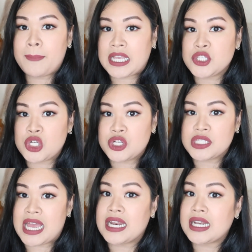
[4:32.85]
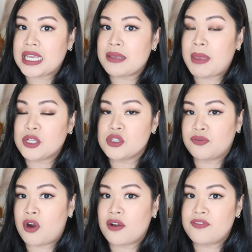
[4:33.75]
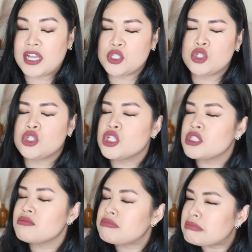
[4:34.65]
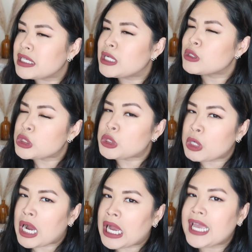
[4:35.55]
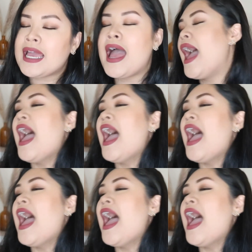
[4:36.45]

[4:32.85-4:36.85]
pictures and an email to Farfetch to just, you know, try.